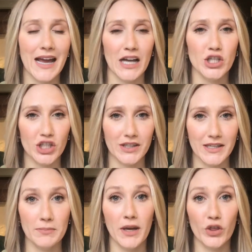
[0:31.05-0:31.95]

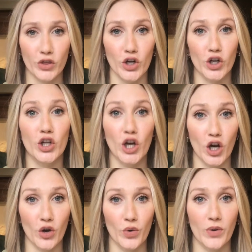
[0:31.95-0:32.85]
actually my 3rd
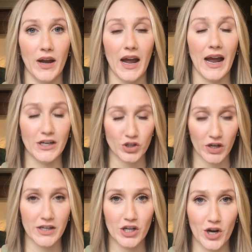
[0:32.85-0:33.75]
go at
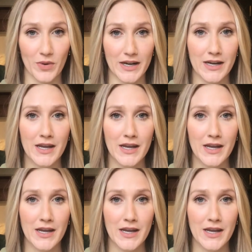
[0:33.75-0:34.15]
Tretinoin.